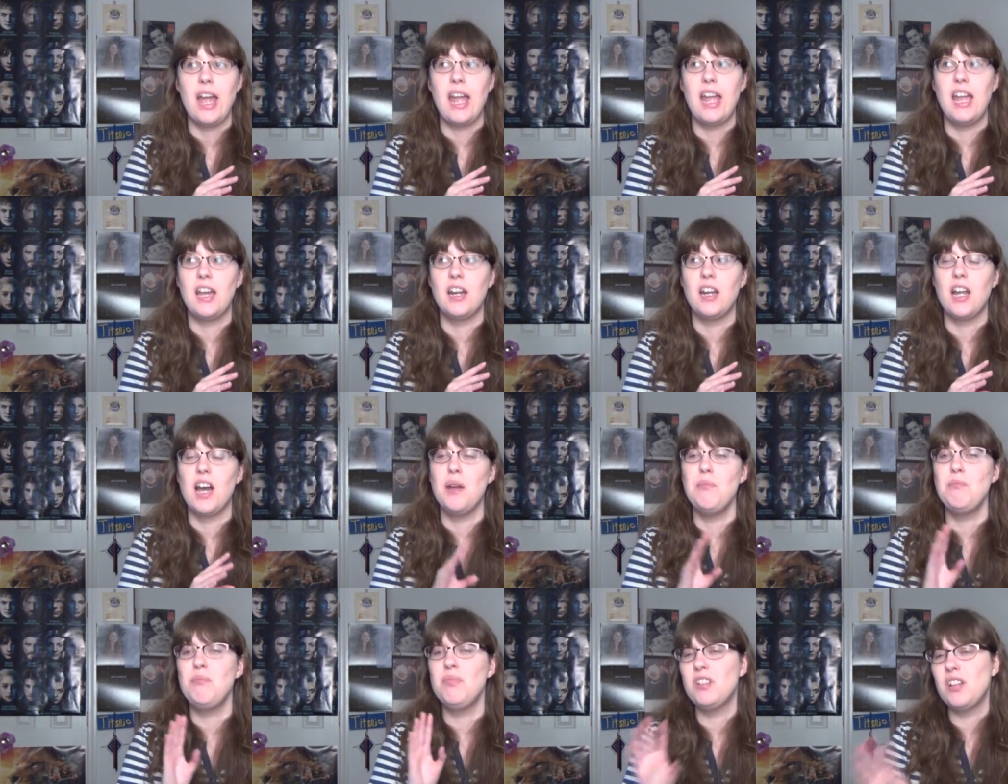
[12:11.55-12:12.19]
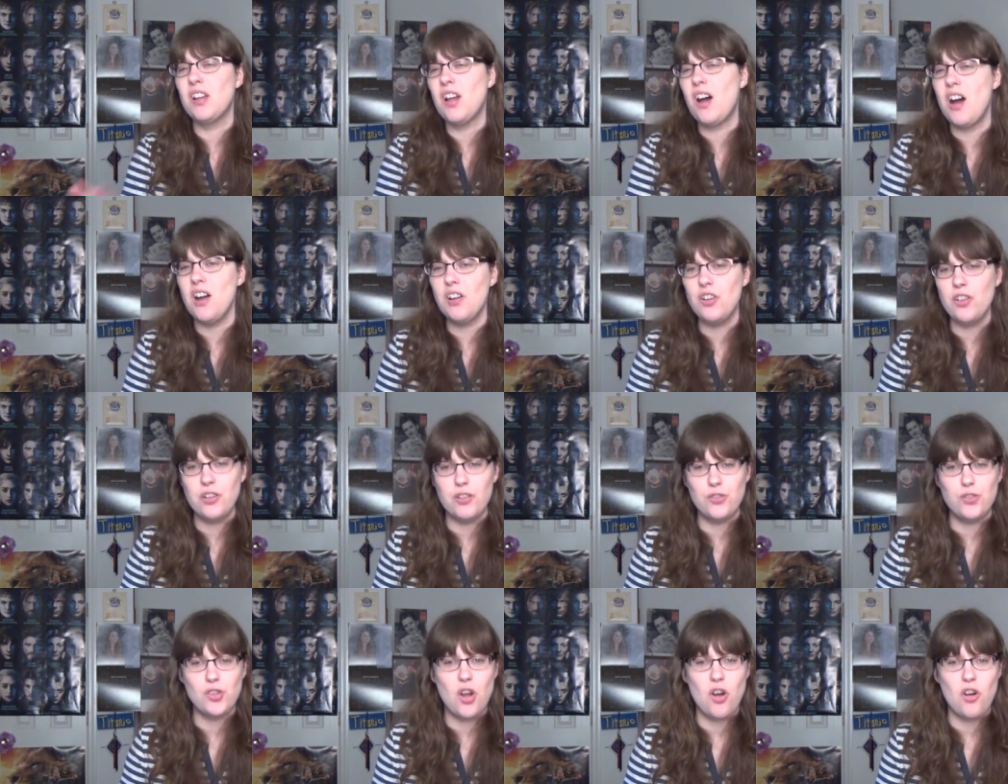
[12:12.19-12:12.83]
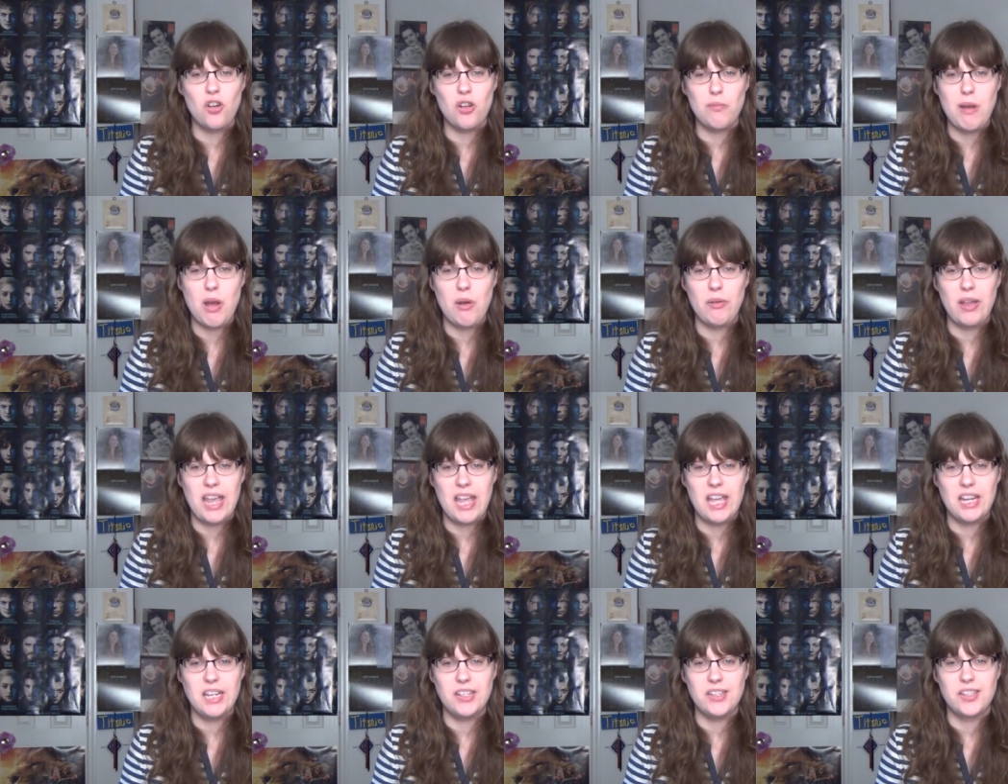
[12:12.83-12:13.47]
and I'm not going to talk about
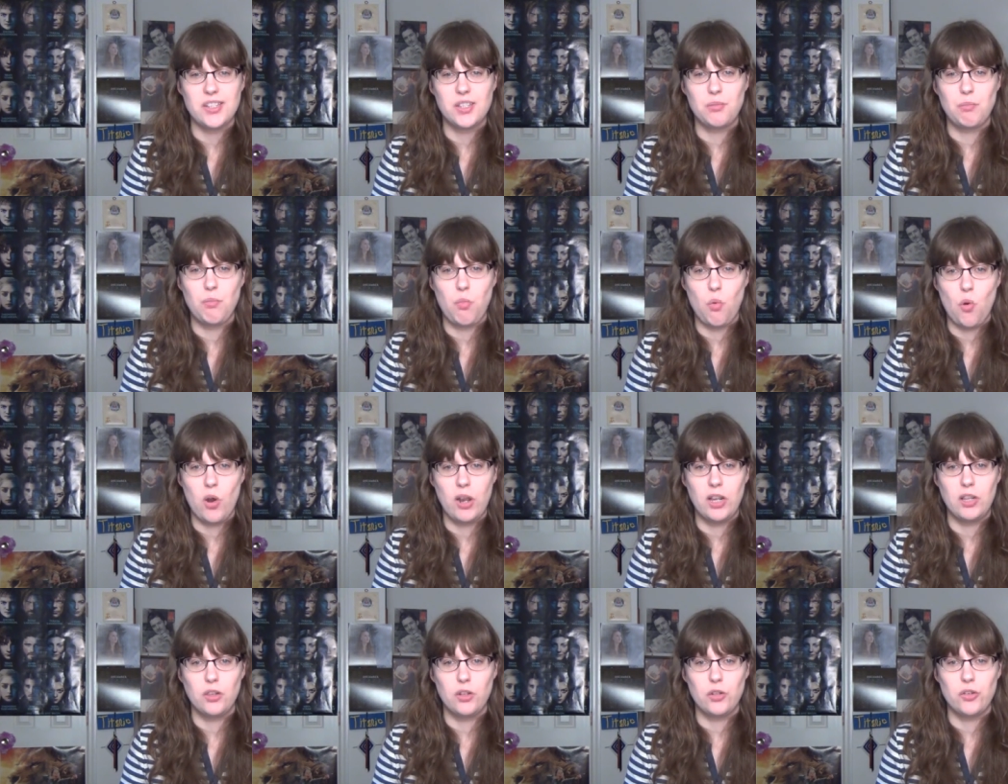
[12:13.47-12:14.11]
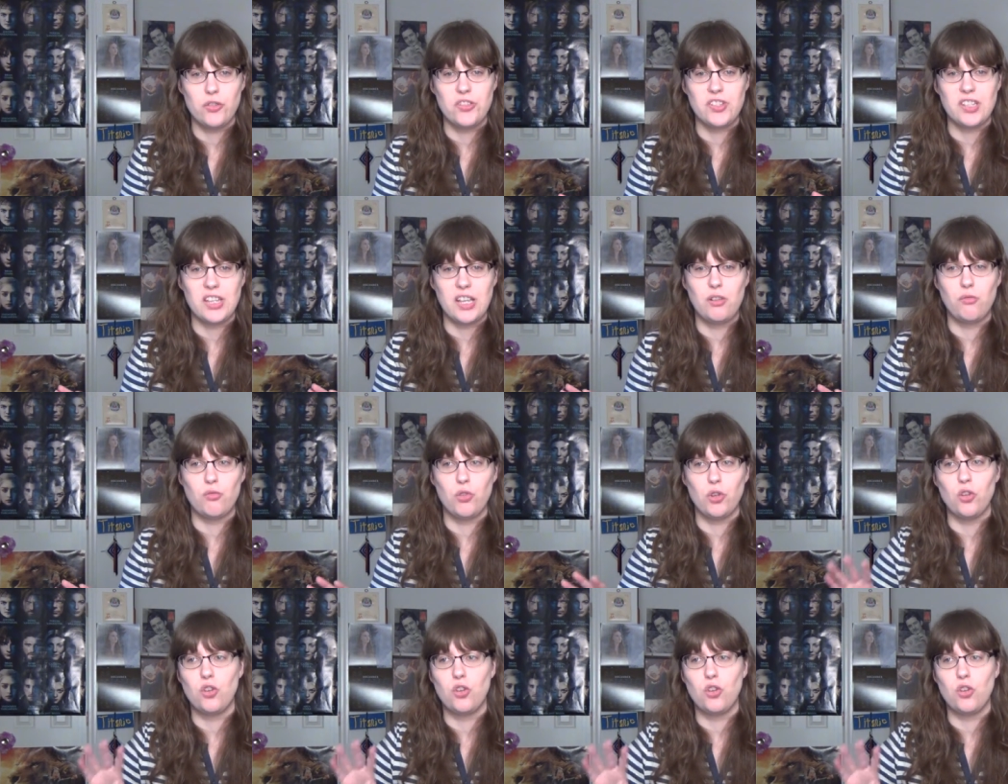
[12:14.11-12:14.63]
any spoilers in